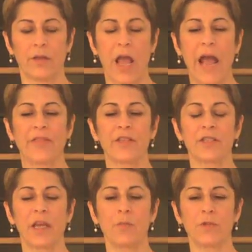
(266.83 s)
At the
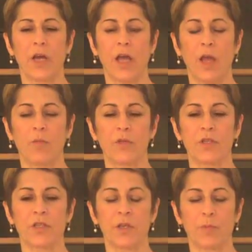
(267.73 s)
same time, the
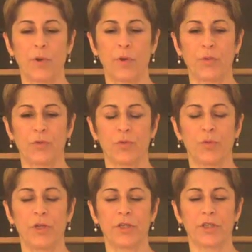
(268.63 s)
sit bones
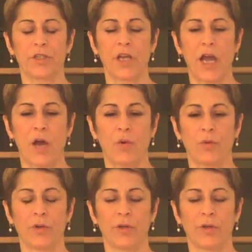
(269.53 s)
reach down.